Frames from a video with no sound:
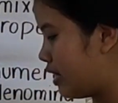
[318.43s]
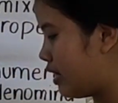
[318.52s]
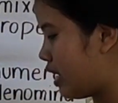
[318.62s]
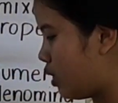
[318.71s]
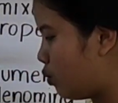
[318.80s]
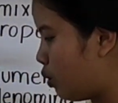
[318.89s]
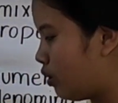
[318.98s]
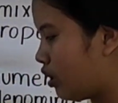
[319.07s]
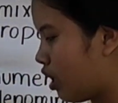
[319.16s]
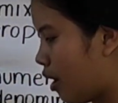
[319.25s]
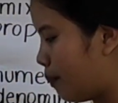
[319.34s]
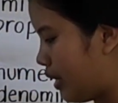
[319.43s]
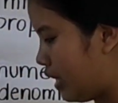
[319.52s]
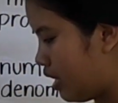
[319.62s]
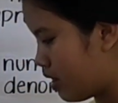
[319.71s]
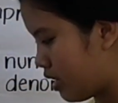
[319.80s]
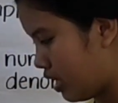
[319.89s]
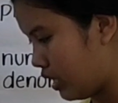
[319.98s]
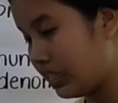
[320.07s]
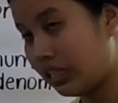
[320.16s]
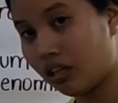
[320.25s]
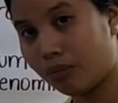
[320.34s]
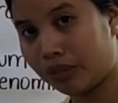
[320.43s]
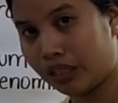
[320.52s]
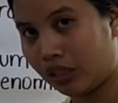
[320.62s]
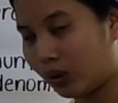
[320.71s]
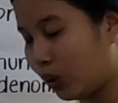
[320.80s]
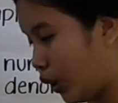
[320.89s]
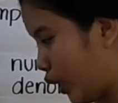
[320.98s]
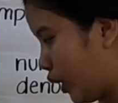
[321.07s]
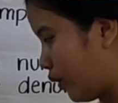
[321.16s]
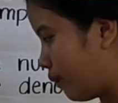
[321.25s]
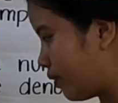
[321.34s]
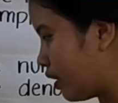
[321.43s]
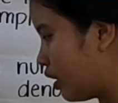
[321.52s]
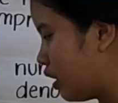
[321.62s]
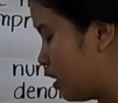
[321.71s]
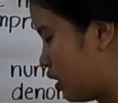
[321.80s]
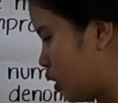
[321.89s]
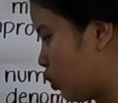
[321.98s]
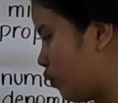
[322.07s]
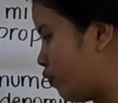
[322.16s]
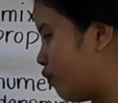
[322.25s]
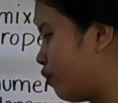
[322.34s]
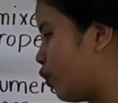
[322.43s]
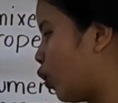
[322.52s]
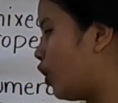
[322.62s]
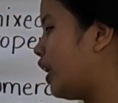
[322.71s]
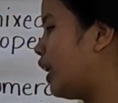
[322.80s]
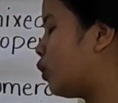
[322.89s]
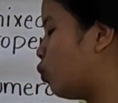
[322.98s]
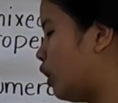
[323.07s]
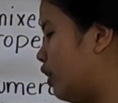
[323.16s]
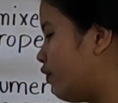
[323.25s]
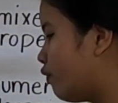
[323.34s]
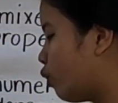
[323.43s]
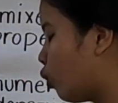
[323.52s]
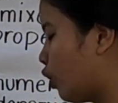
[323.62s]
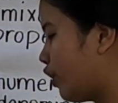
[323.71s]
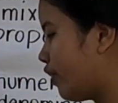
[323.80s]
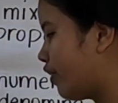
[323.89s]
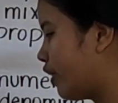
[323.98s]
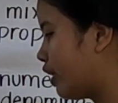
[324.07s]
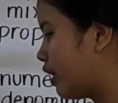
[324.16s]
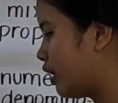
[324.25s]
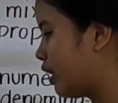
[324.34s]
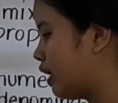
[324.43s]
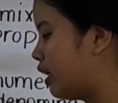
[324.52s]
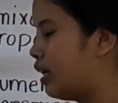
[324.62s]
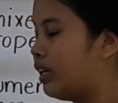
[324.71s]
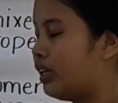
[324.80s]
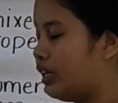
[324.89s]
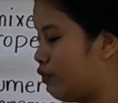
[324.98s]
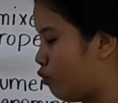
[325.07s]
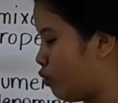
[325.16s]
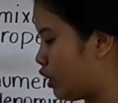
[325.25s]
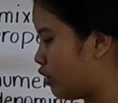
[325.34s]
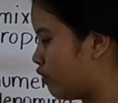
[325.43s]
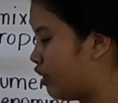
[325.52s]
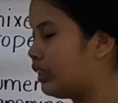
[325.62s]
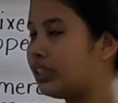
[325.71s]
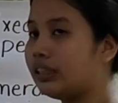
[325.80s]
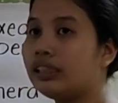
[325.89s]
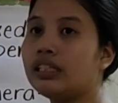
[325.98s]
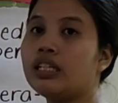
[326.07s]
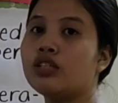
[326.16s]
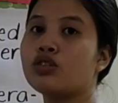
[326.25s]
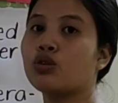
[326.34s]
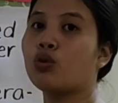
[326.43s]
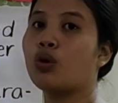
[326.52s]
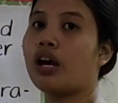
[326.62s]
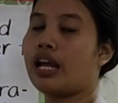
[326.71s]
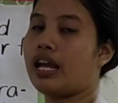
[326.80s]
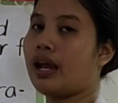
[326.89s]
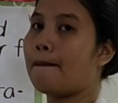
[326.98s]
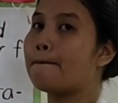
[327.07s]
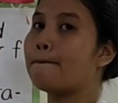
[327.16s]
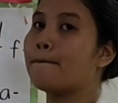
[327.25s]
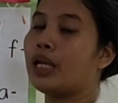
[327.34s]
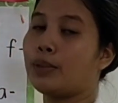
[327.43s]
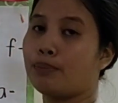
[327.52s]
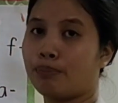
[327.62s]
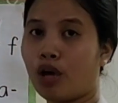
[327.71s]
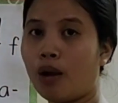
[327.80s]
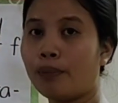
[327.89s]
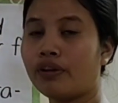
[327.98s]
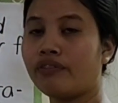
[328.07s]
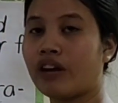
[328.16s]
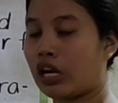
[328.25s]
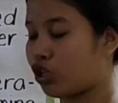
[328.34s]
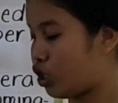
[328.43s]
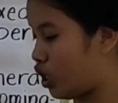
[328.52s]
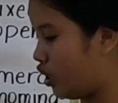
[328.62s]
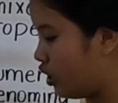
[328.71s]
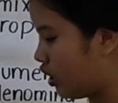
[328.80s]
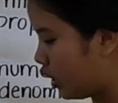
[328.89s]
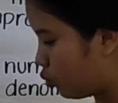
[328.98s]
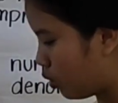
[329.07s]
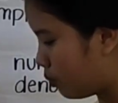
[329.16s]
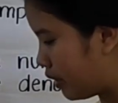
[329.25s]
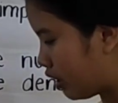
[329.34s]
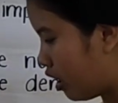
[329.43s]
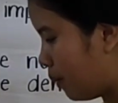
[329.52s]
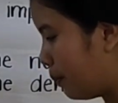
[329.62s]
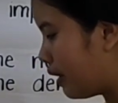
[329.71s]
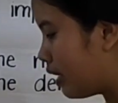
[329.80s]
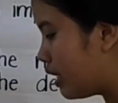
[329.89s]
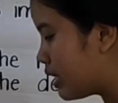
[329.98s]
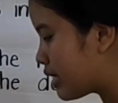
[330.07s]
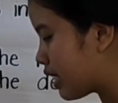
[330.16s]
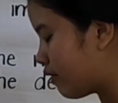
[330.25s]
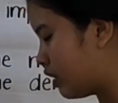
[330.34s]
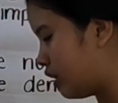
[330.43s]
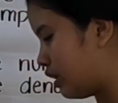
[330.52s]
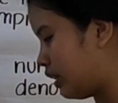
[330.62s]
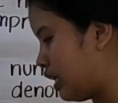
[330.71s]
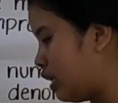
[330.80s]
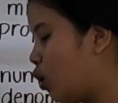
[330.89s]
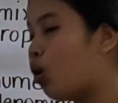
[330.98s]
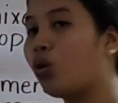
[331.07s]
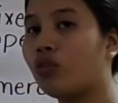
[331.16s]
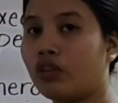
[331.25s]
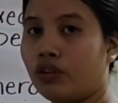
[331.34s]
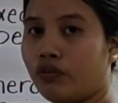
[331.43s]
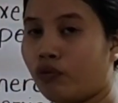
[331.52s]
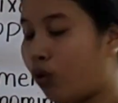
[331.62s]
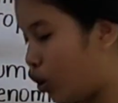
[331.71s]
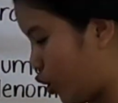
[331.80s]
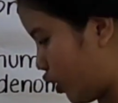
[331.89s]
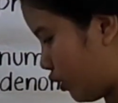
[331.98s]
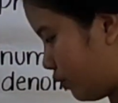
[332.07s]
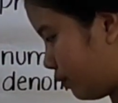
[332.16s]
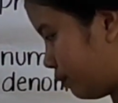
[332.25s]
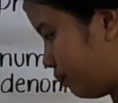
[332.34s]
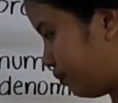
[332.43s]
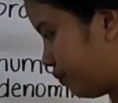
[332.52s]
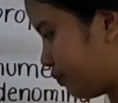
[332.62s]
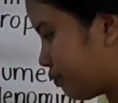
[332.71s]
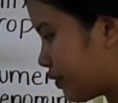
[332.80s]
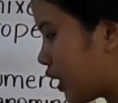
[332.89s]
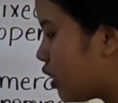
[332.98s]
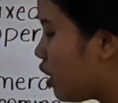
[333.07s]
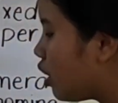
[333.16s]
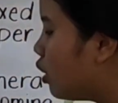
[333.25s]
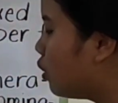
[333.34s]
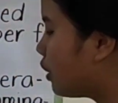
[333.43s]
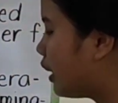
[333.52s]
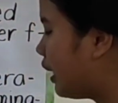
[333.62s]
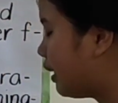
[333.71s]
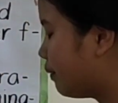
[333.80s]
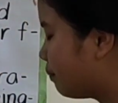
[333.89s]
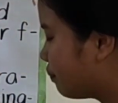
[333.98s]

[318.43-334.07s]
Then we will copy the denominator. So 4 and 1/4, if we convert it into a improper fraction, it will become 17 over 4. Okay.